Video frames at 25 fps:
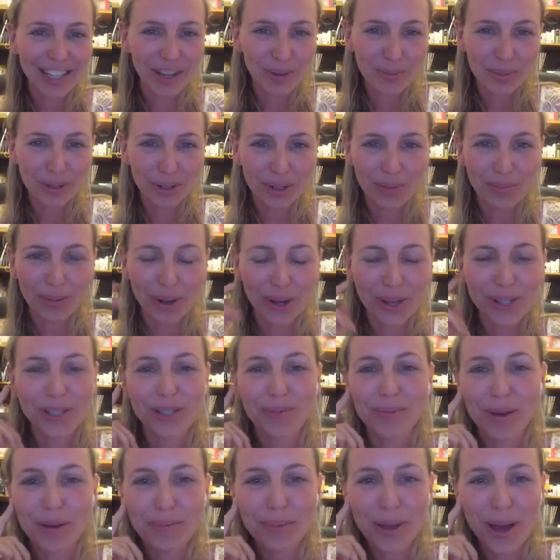I put a post
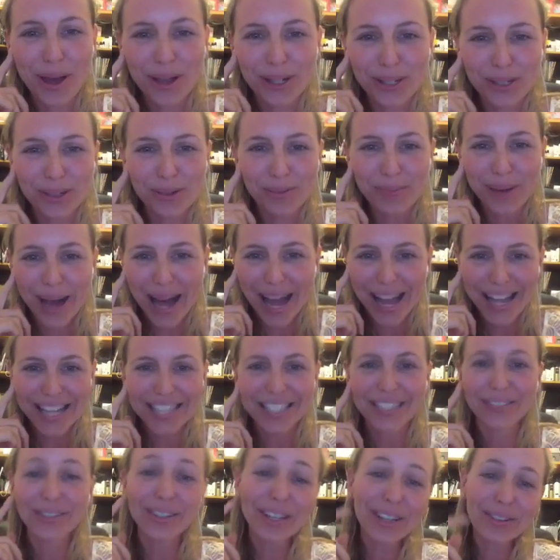on my personal page.
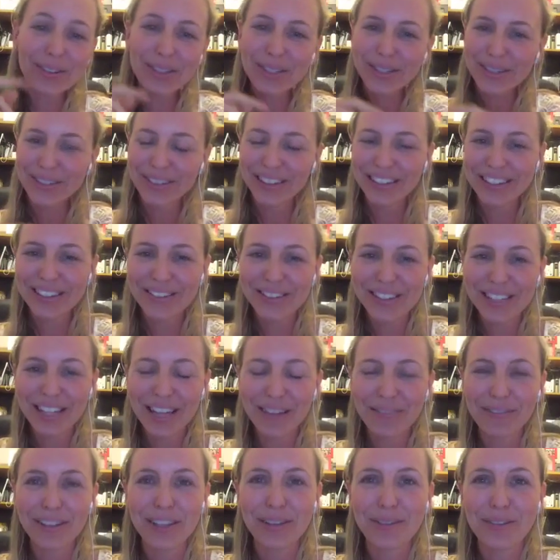It was
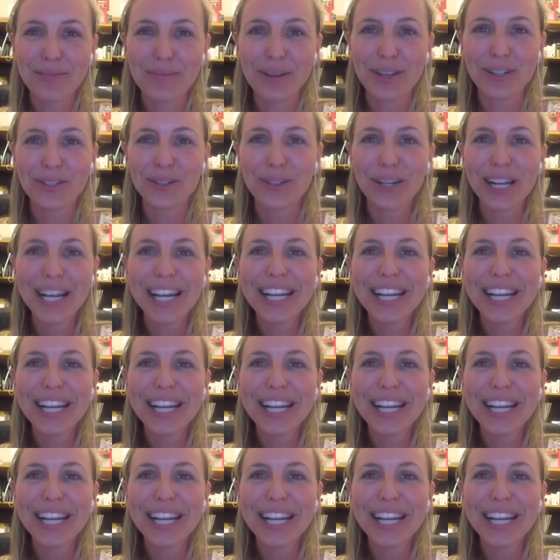lovely with my daughter.